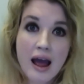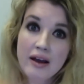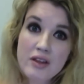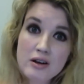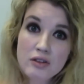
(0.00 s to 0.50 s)

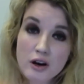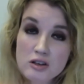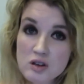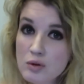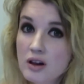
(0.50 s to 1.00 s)
And that, there are
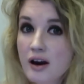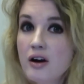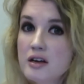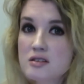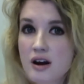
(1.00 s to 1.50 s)

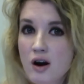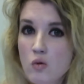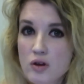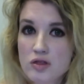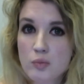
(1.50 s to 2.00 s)
similarities there
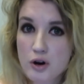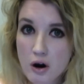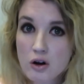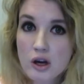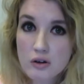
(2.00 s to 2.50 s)
with the
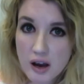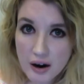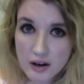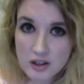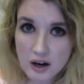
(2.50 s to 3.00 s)
Pinocchio
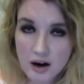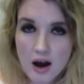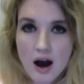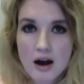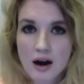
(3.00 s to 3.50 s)
character.
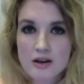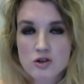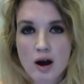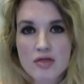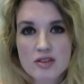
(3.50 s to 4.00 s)
Uh,
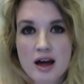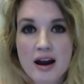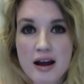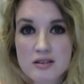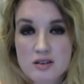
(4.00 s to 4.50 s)
so I think
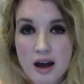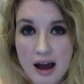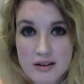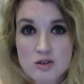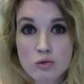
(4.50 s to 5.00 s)
that ends,
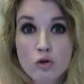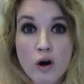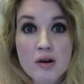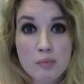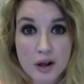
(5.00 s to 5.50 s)
adds some
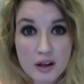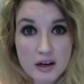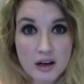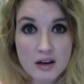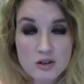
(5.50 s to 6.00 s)

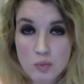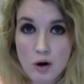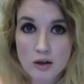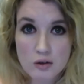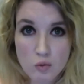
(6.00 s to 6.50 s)
credibility to
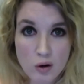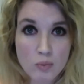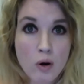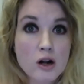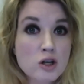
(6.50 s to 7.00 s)
Paul, what
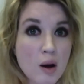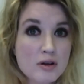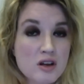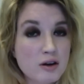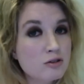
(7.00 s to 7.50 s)
Paul
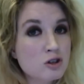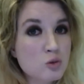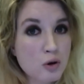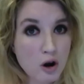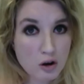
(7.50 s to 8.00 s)
Thomas Anderson's
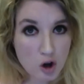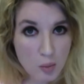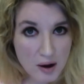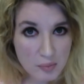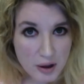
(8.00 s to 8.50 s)
Pinocchio
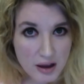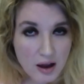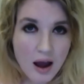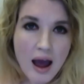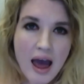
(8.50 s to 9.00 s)
might be.
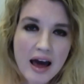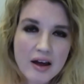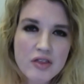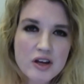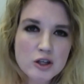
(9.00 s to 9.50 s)
And
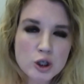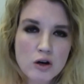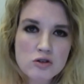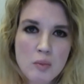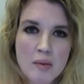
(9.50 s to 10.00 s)
I think it
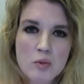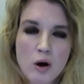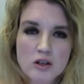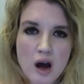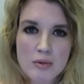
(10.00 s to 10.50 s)
shows that maybe
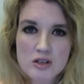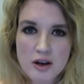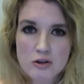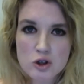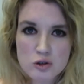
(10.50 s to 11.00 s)
Paul Thomas
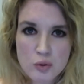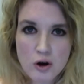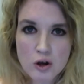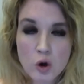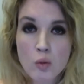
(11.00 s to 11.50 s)
Anderson's
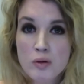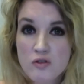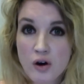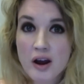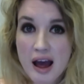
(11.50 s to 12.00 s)
Pinocchio would be
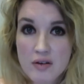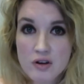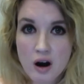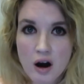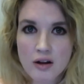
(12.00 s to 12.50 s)
very
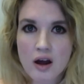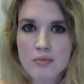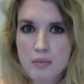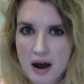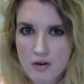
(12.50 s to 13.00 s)
heavy on, like,
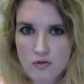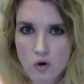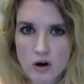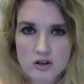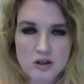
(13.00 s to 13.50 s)

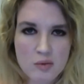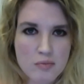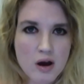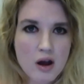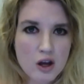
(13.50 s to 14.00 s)
metaphors and, a, um,
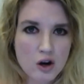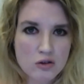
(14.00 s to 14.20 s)
you know,